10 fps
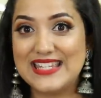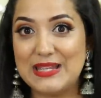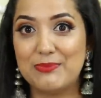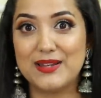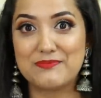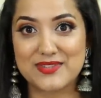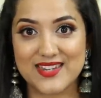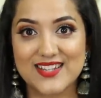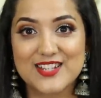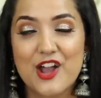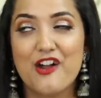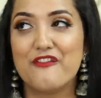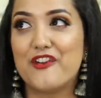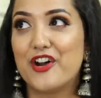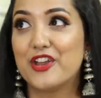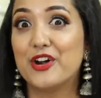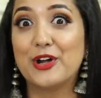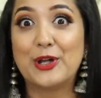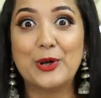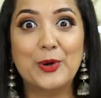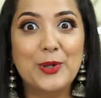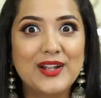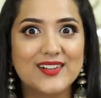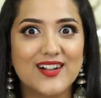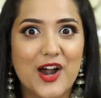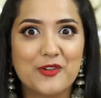deep lipsticks for your gold